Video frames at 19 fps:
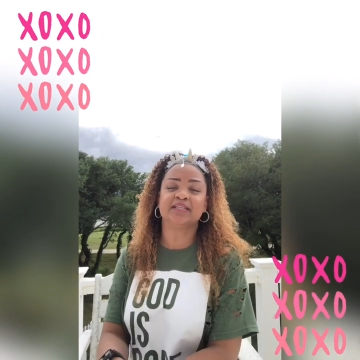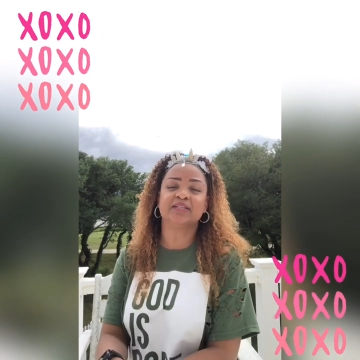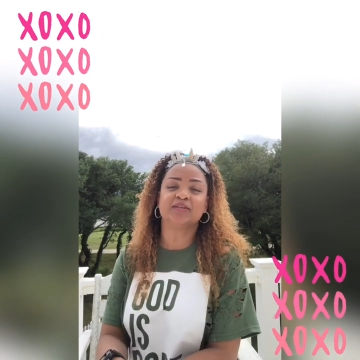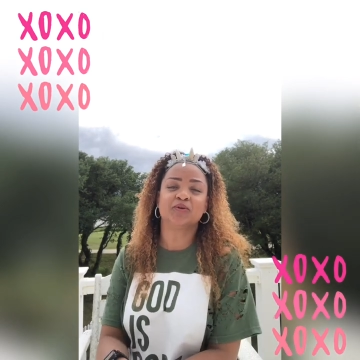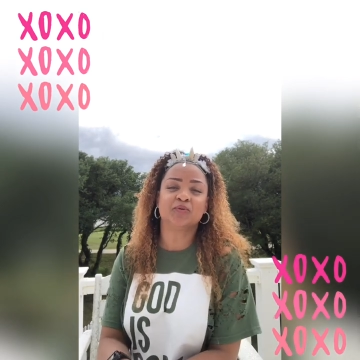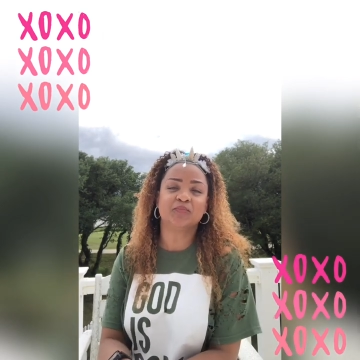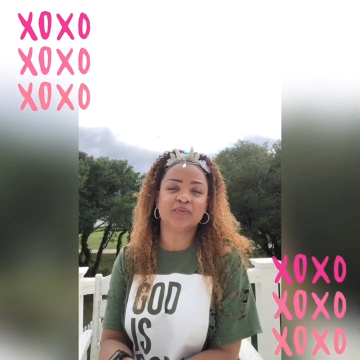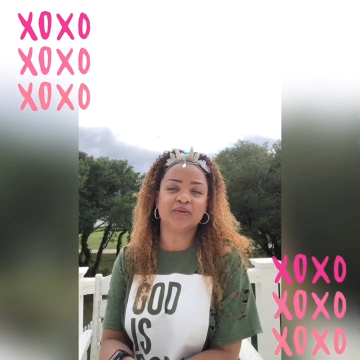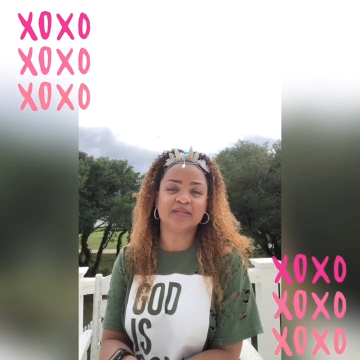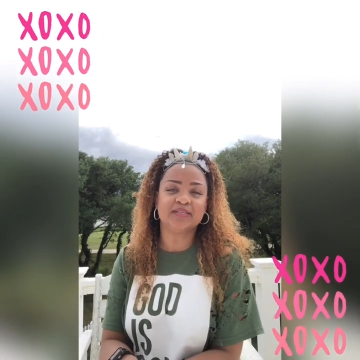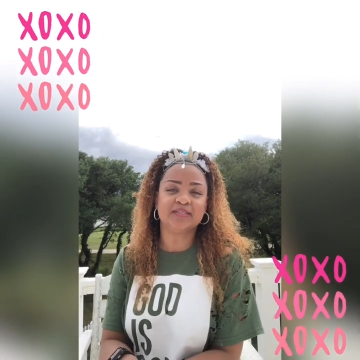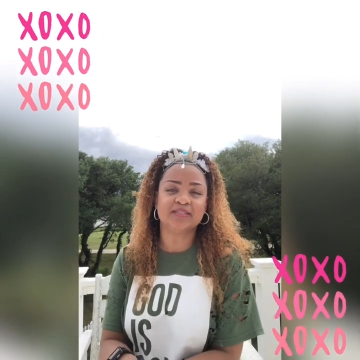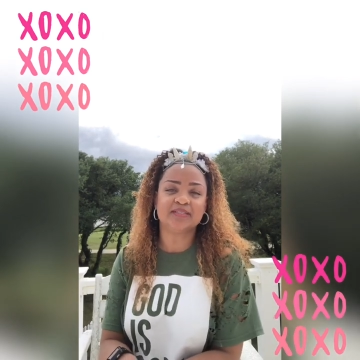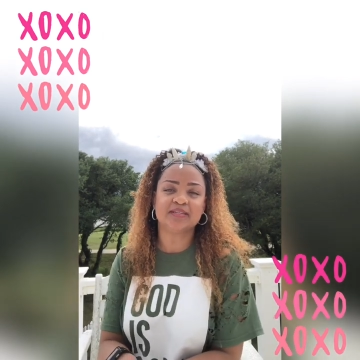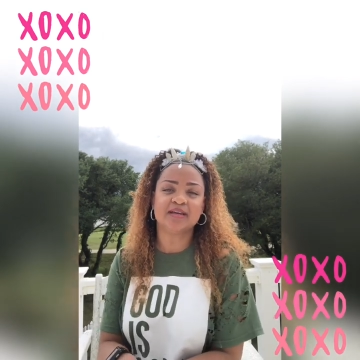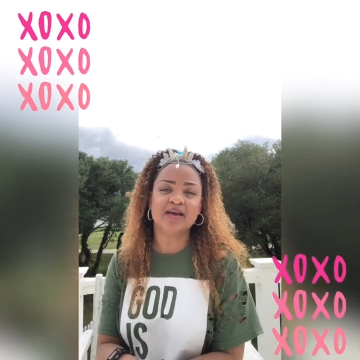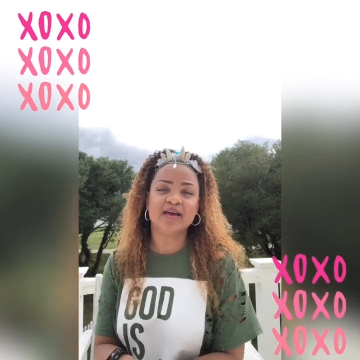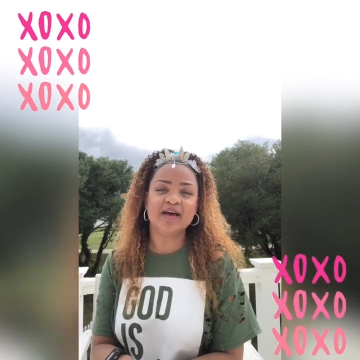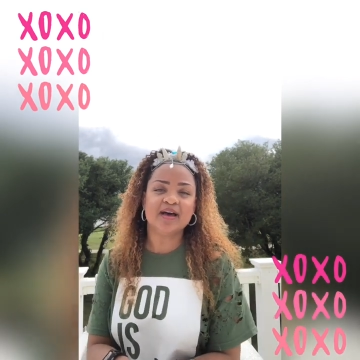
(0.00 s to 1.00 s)
little
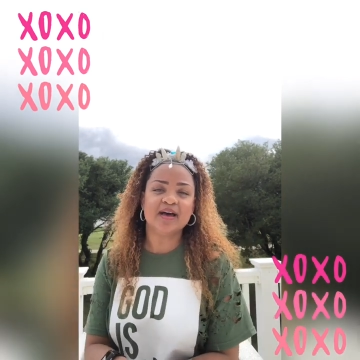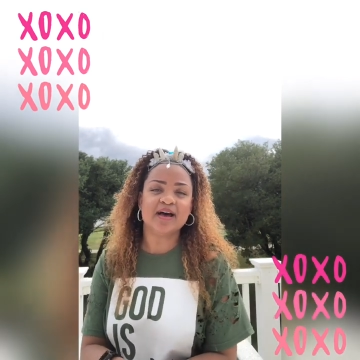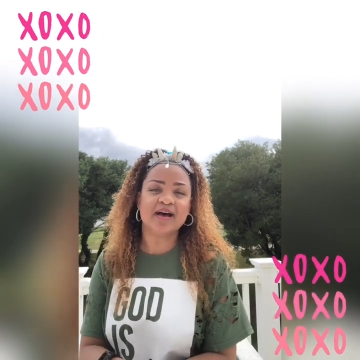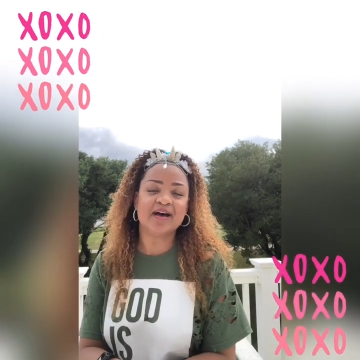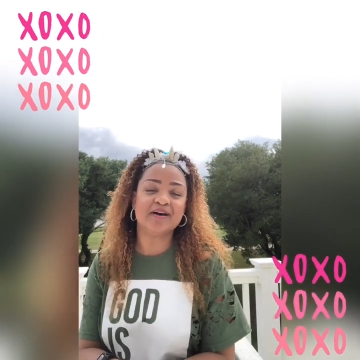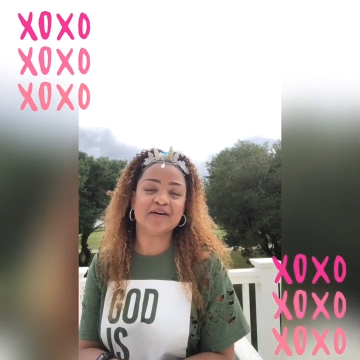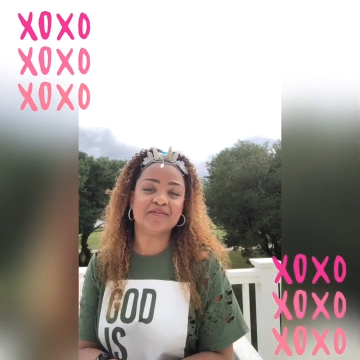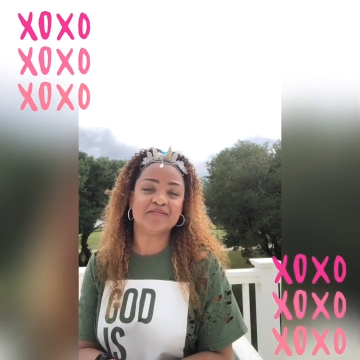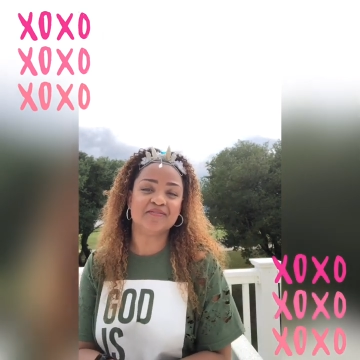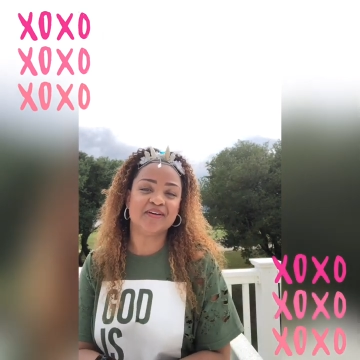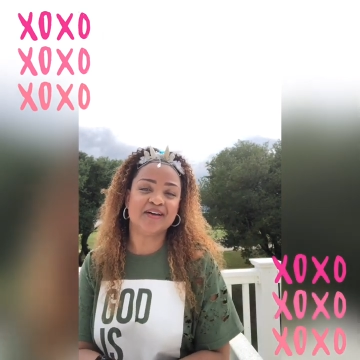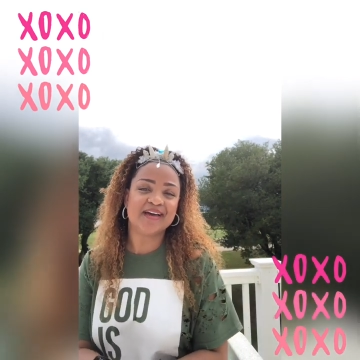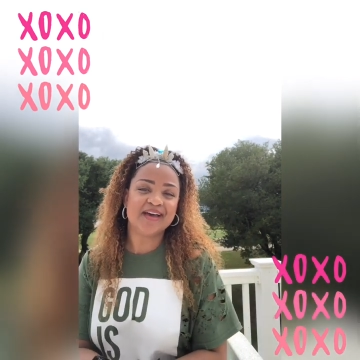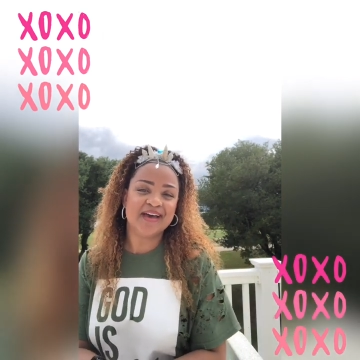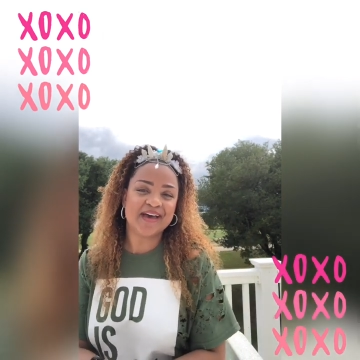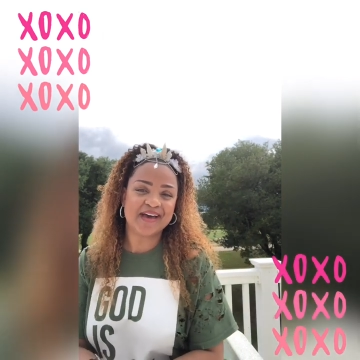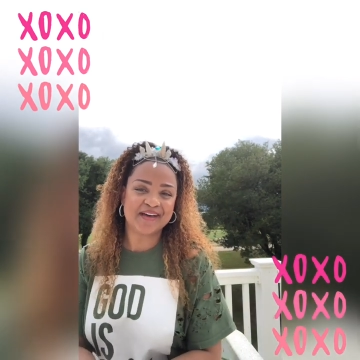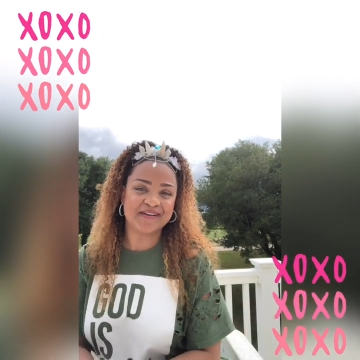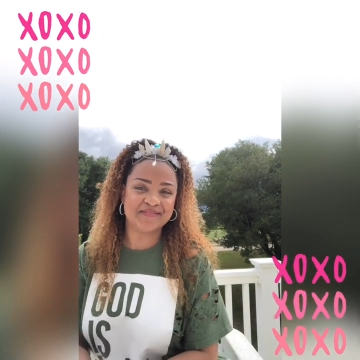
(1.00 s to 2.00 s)
piece of
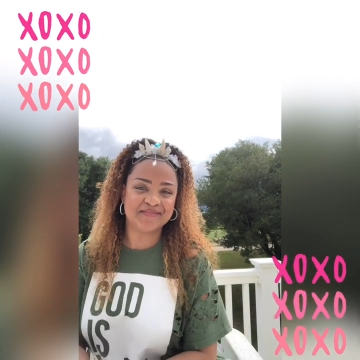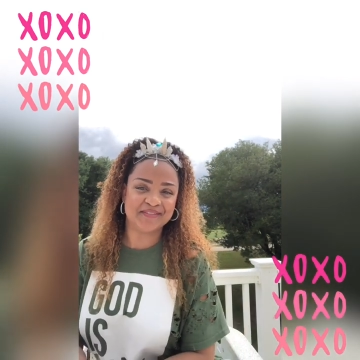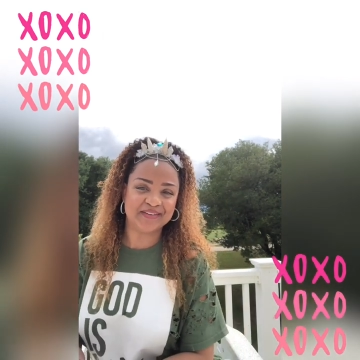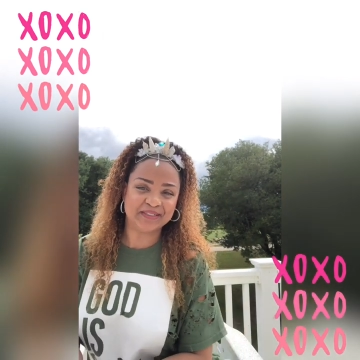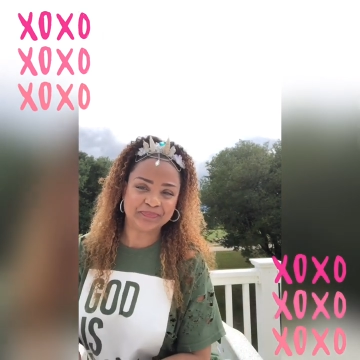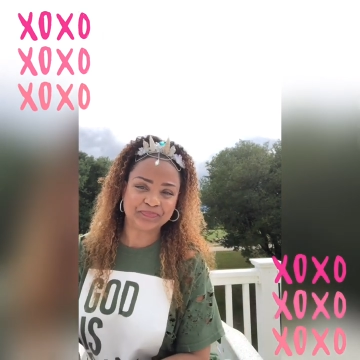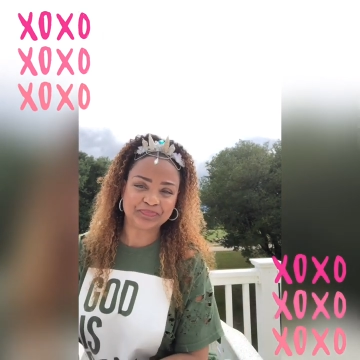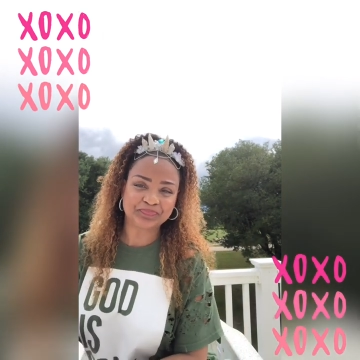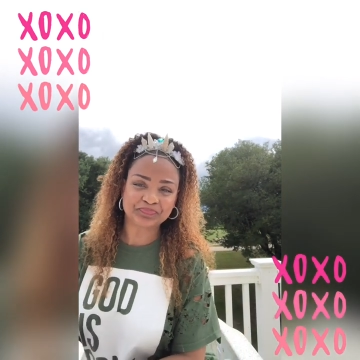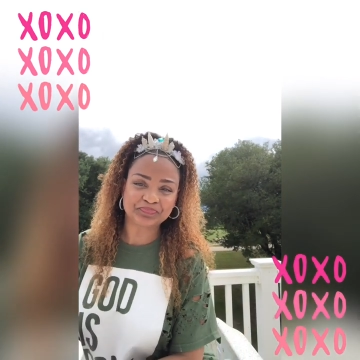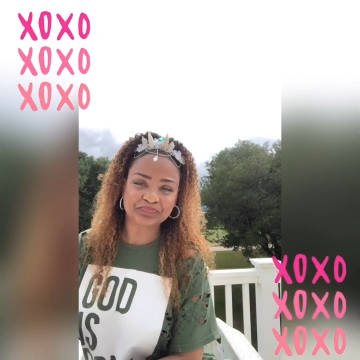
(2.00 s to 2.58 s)
heaven.